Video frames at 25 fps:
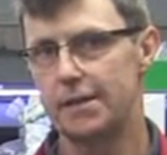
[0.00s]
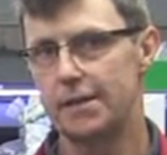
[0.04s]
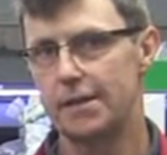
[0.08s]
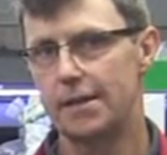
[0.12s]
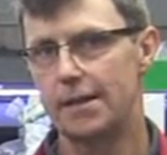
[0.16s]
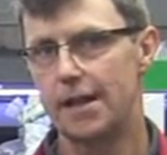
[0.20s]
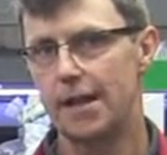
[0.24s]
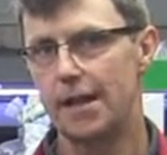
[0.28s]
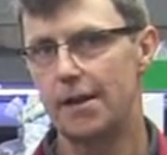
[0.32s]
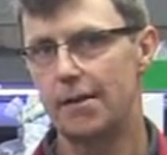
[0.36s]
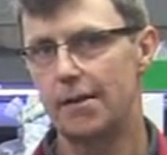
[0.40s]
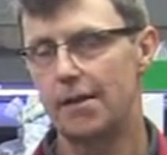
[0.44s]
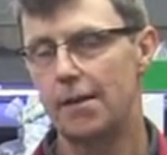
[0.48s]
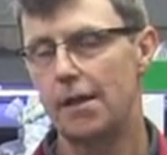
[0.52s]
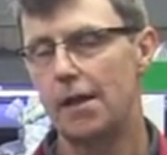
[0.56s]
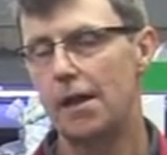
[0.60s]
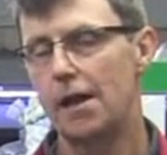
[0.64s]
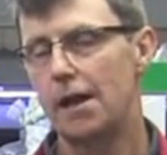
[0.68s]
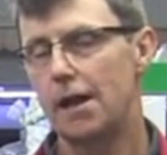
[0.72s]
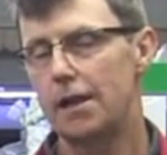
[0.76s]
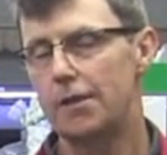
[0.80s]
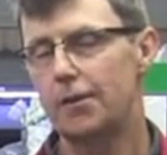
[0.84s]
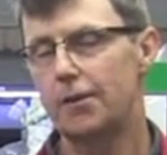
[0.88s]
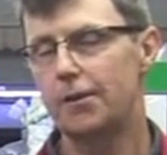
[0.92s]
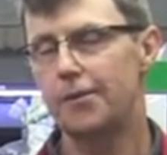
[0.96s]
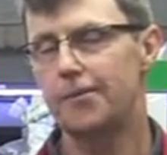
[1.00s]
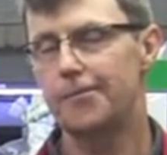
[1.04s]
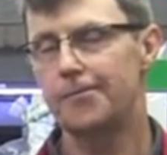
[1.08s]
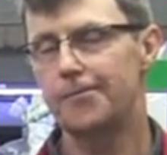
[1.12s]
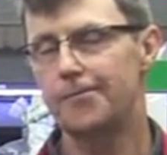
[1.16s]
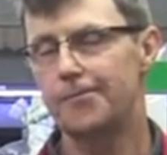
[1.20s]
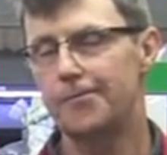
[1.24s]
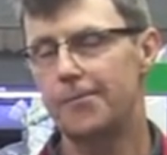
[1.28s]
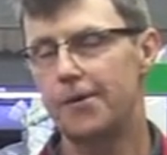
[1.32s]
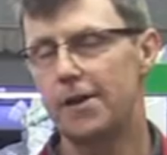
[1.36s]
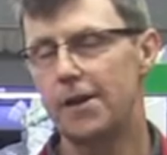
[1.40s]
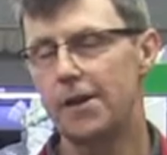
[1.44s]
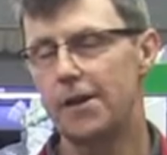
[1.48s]
Now, a lot
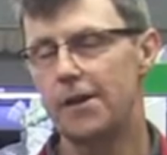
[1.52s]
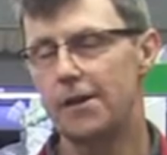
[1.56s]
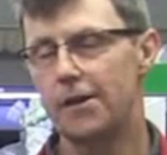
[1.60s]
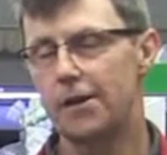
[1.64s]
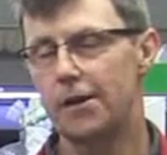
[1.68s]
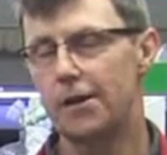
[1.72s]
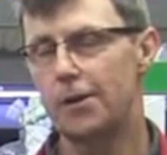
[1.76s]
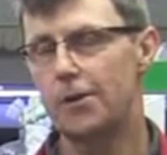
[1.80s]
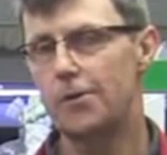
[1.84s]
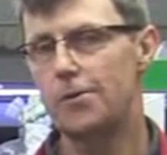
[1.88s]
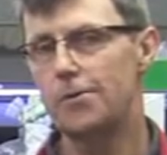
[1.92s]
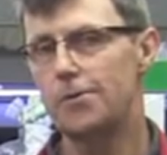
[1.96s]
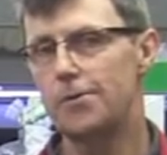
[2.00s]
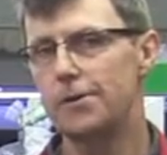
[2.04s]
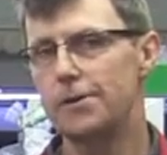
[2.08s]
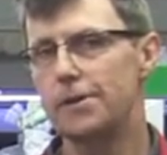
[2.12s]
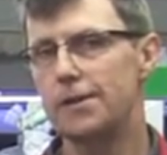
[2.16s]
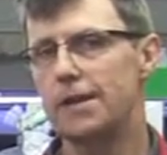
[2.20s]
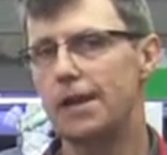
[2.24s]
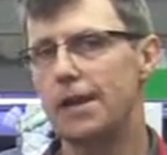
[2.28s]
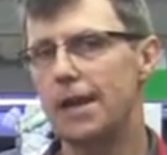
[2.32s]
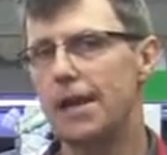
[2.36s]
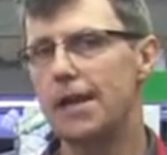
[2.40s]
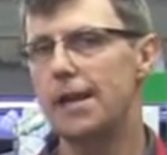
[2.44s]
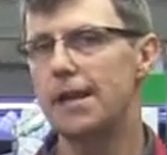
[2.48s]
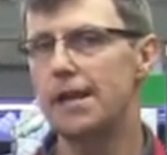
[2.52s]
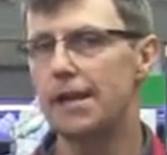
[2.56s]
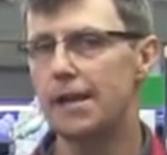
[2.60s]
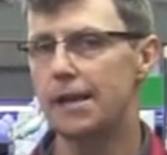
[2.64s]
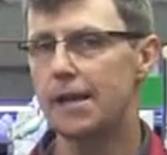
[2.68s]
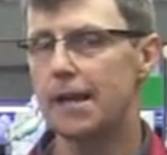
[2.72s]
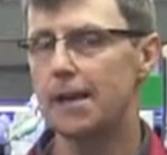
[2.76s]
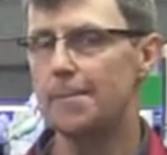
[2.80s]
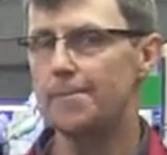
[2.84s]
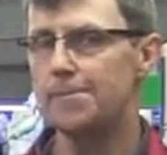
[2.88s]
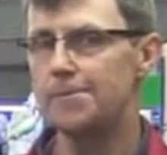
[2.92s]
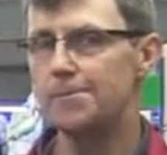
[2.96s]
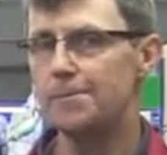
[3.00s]
of glue and cleaner
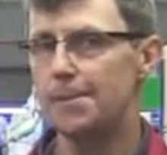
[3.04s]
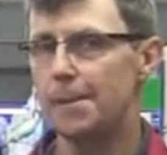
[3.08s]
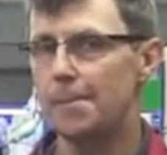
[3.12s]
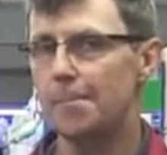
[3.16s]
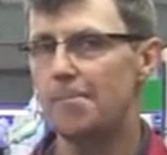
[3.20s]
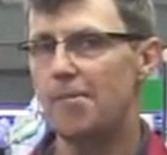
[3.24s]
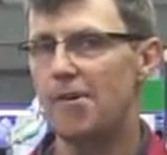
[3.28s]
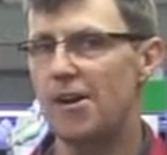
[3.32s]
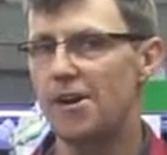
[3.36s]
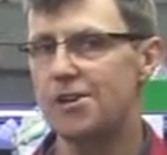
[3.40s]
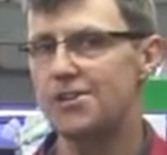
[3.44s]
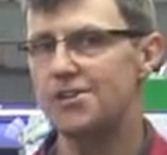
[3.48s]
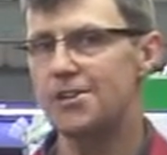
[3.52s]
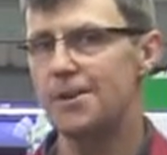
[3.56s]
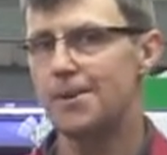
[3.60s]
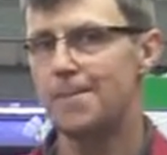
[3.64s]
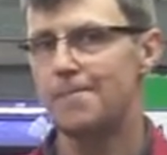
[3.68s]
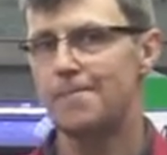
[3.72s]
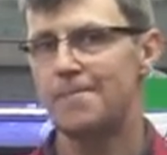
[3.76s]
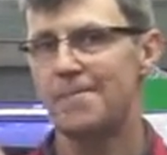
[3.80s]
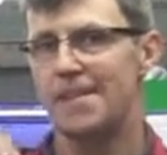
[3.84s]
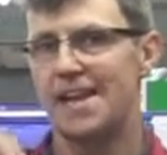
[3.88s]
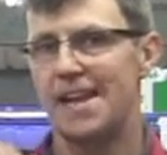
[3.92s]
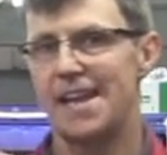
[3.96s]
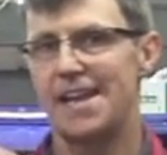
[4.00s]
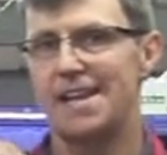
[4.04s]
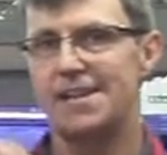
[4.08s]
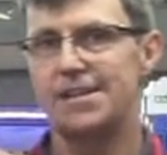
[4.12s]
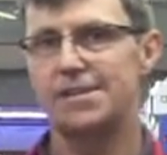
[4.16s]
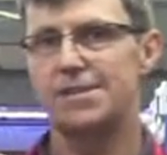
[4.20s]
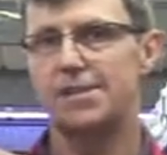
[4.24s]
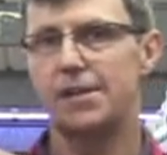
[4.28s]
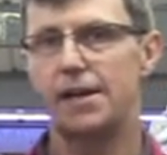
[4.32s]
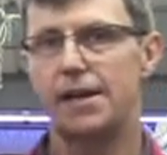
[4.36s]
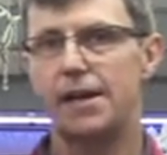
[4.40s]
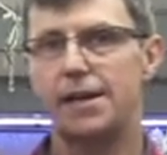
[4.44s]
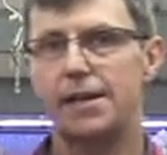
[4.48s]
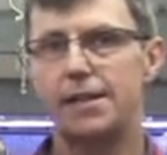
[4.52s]
comes with a brush
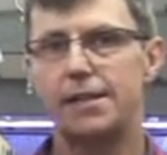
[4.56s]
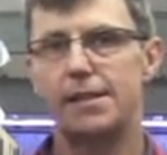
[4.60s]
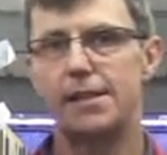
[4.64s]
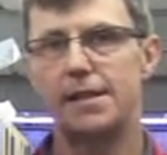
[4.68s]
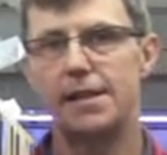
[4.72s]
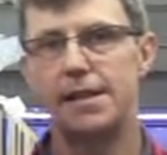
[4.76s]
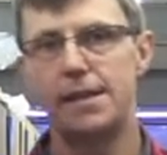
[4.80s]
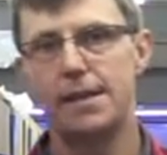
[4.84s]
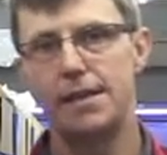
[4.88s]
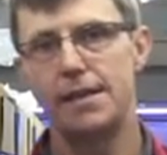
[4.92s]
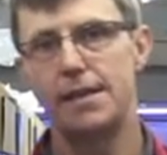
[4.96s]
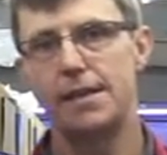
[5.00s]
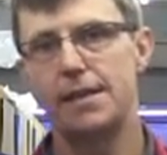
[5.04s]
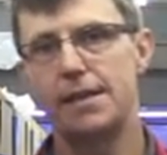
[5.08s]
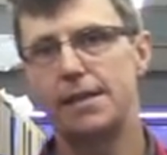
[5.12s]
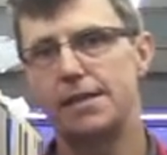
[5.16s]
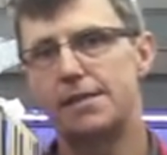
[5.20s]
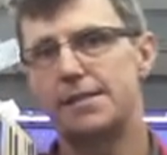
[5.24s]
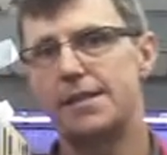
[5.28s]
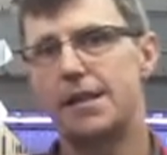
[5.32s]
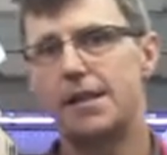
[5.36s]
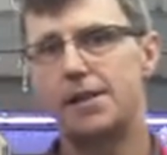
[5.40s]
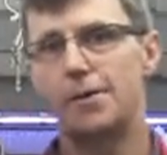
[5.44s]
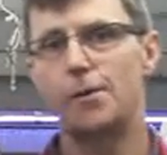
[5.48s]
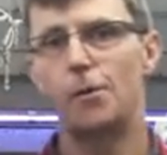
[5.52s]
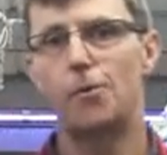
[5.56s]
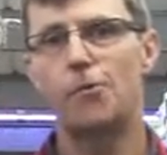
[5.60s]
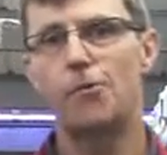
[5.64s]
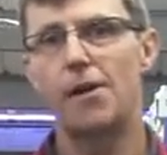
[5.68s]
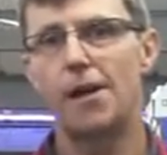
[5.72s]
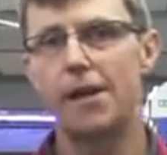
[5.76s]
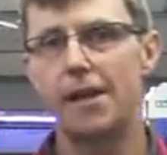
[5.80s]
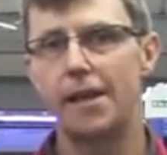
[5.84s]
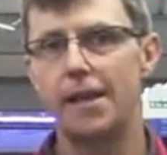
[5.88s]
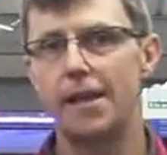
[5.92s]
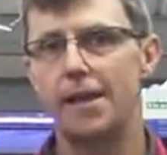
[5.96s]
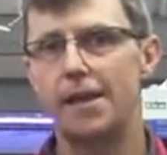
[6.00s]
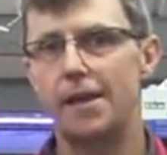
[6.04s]
inside the tin
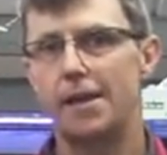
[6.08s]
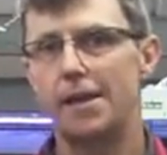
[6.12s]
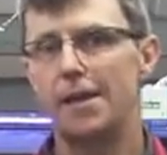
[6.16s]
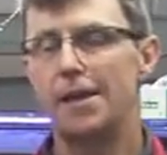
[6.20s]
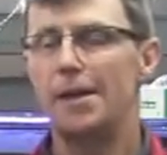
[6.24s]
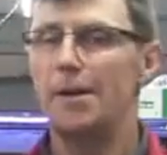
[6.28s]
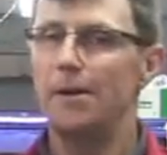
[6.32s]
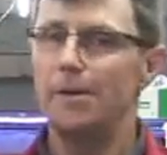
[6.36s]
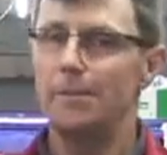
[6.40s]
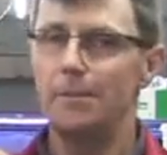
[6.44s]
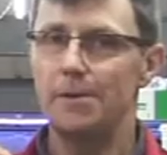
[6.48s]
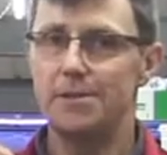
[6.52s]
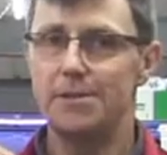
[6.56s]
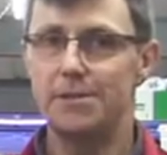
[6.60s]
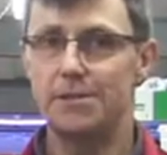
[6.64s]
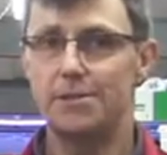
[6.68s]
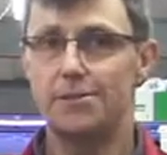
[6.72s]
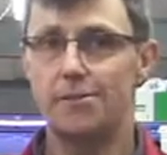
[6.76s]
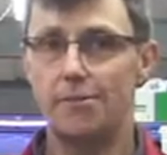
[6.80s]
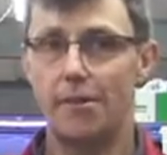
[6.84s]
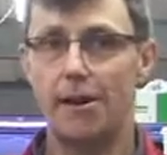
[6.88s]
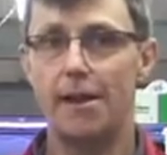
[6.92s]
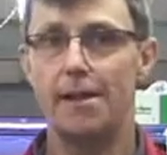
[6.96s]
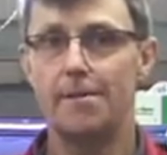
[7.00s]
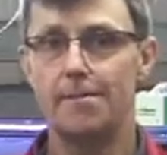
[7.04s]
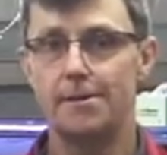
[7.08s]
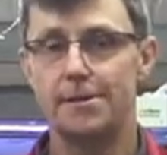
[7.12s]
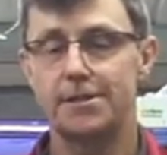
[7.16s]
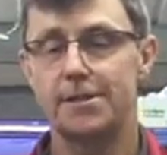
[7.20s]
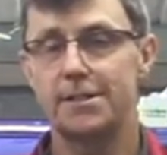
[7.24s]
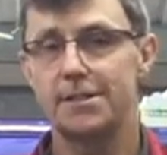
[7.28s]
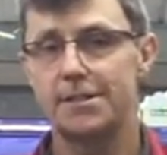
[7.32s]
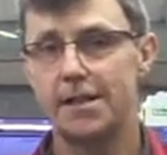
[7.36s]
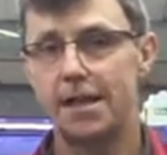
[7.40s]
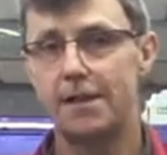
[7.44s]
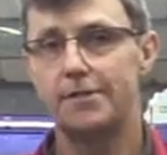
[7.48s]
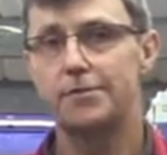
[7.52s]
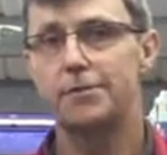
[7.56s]
already, which is great because it
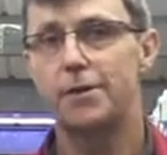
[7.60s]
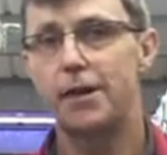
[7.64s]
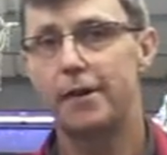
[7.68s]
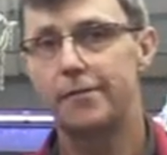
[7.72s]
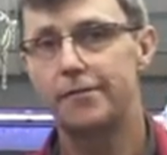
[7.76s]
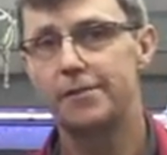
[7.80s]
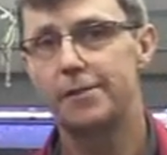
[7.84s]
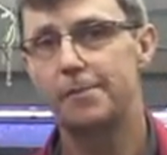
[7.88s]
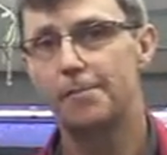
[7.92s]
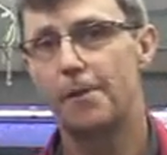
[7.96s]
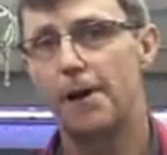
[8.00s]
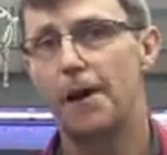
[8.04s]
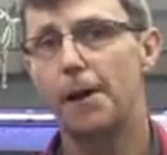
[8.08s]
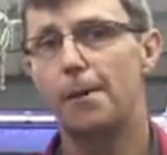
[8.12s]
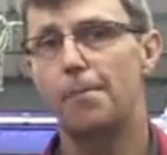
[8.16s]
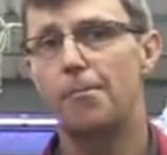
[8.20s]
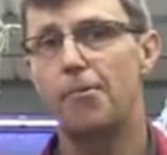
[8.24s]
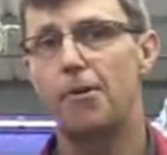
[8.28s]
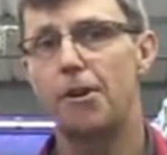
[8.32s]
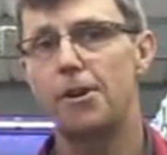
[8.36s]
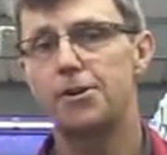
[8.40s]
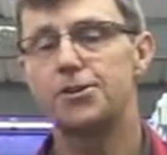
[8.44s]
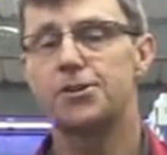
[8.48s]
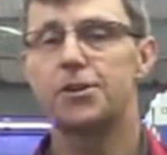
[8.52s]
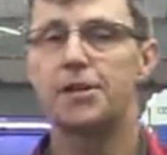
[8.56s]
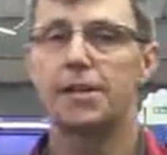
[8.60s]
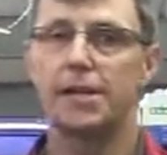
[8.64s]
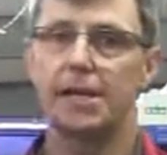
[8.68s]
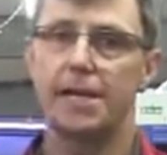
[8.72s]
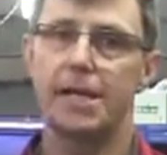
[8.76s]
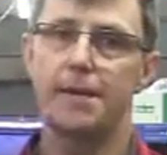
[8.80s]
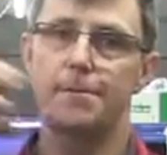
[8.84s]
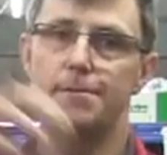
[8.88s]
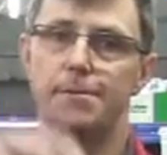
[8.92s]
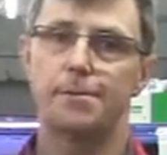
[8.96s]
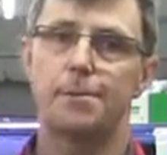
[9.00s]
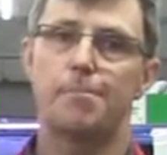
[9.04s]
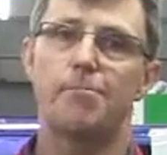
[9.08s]
saves you having to buy a brush, and it
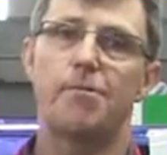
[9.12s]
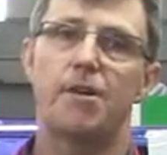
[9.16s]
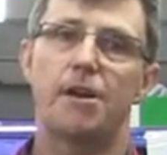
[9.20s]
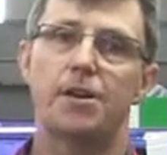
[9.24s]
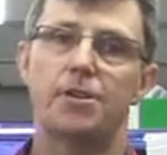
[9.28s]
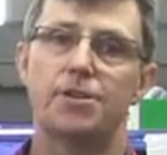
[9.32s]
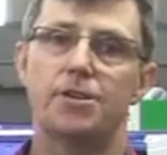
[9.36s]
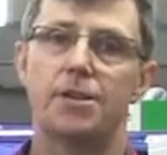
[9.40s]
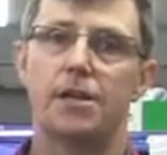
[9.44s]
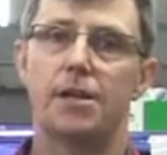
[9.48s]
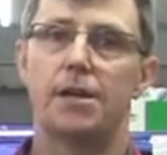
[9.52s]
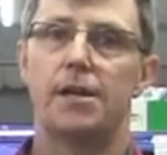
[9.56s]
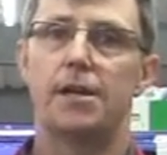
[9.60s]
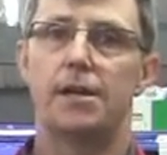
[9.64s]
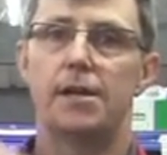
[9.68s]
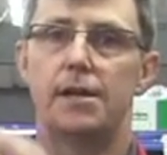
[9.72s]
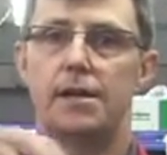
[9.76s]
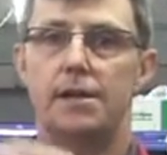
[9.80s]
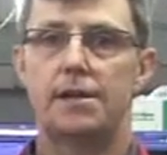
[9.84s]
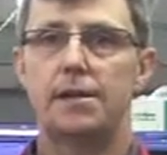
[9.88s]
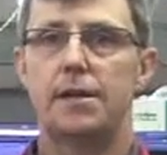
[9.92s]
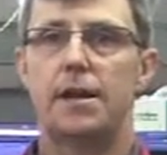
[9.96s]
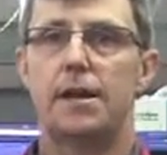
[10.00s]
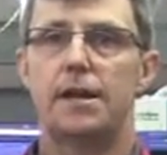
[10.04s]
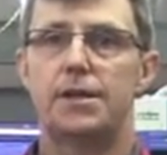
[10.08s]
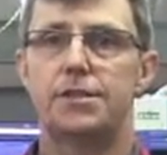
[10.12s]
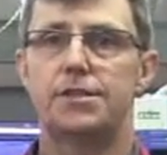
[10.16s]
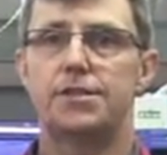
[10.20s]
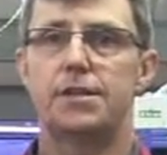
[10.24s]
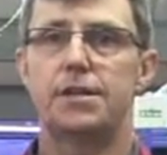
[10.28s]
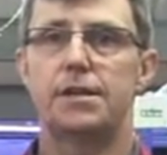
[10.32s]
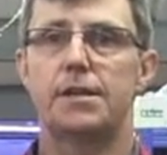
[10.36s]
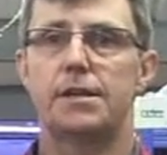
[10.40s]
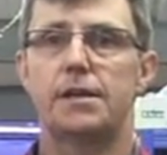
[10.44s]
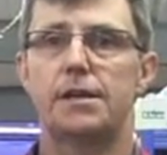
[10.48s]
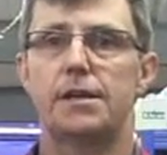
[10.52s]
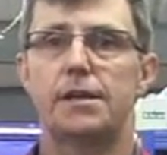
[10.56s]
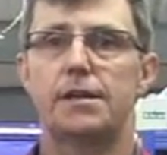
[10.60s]
keeps the brush nice
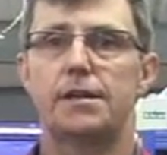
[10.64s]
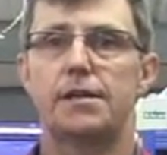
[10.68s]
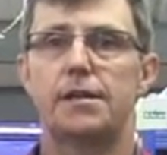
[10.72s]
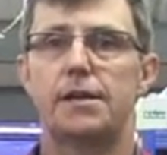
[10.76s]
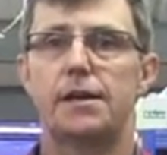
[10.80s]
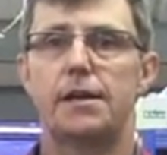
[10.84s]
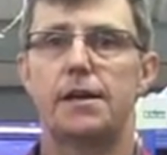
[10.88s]
and